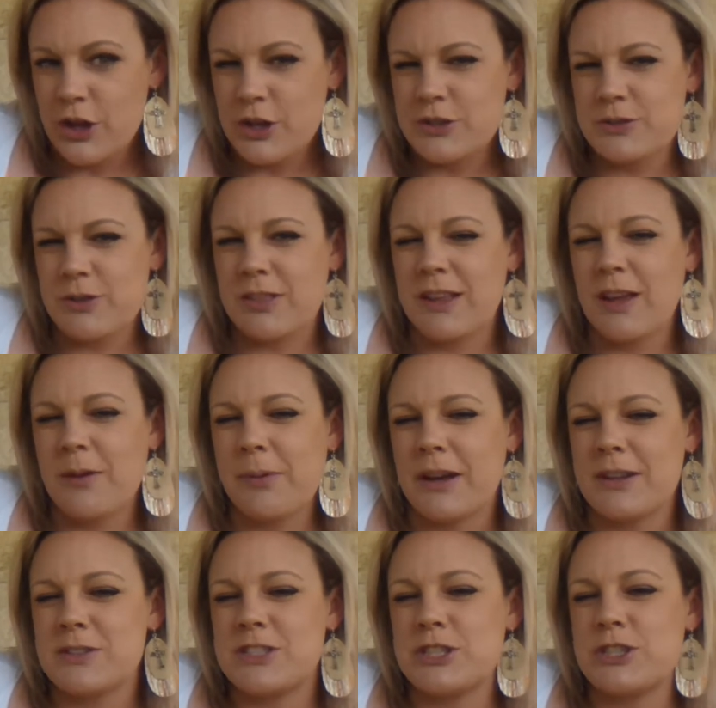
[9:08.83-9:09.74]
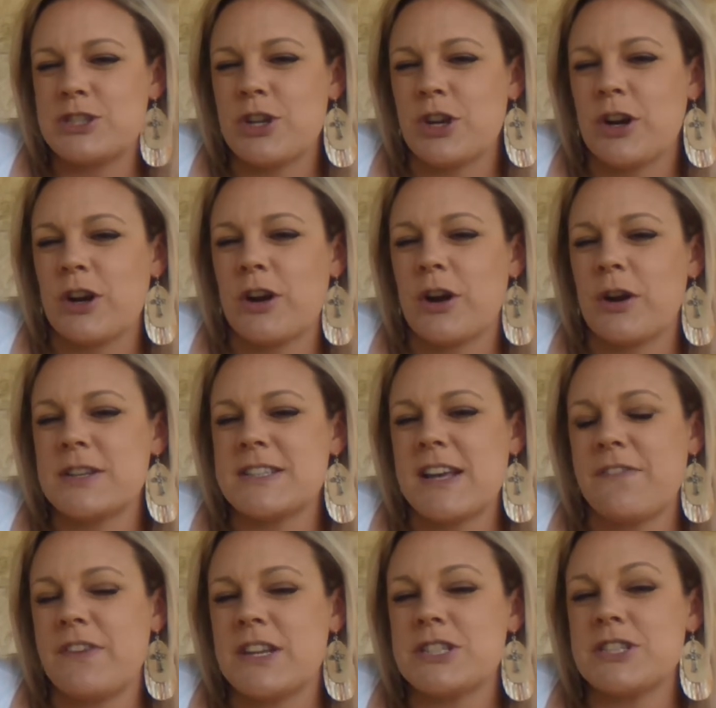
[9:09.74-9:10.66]
So think about, did your
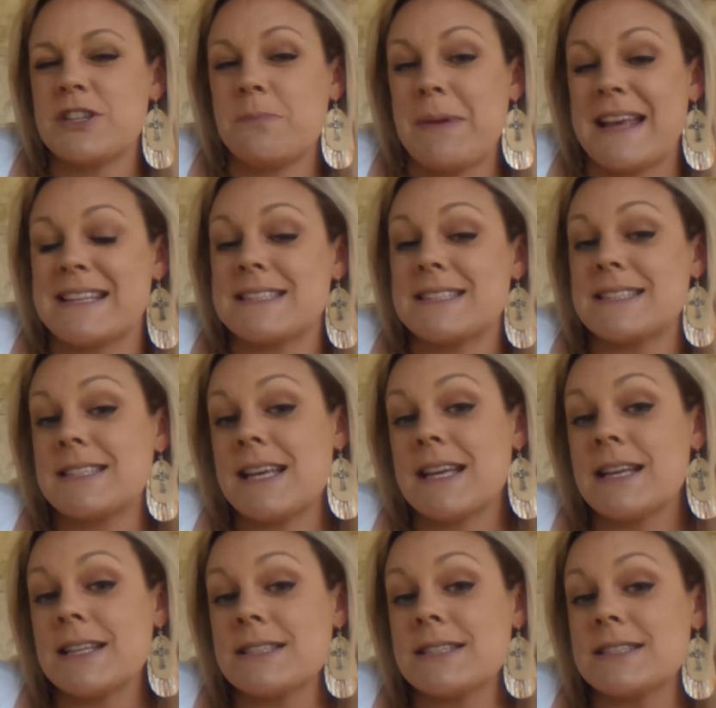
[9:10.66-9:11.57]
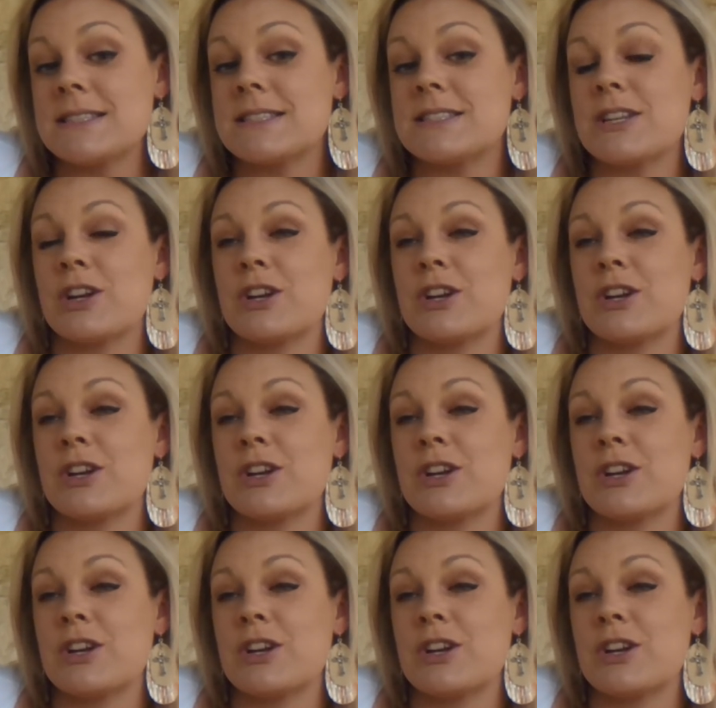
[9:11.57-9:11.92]
definition make sense?